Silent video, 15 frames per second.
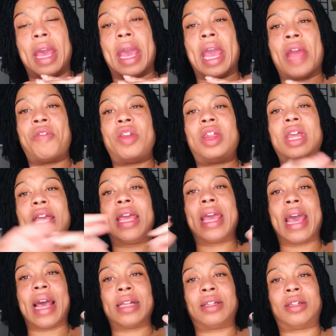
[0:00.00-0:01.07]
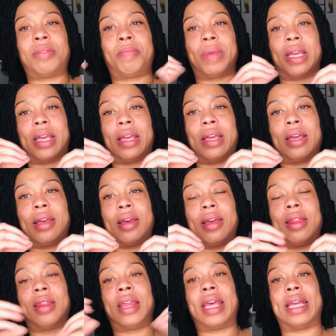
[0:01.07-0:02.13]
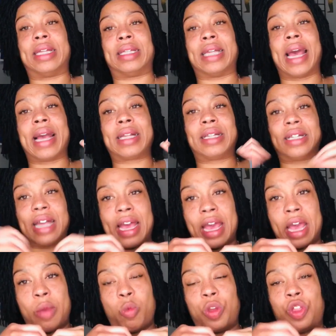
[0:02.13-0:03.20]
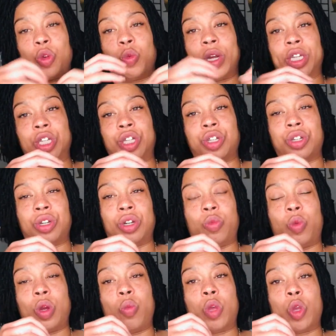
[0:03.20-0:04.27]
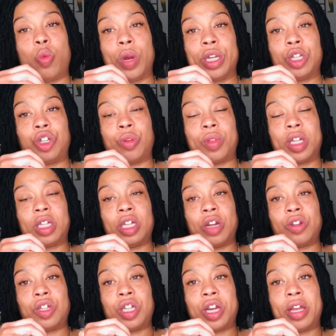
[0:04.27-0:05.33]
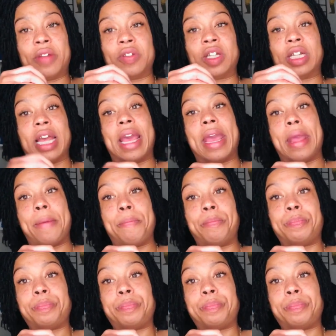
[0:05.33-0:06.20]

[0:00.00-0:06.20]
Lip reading: Everything has to be the exact same with the when you register with the Secretary of State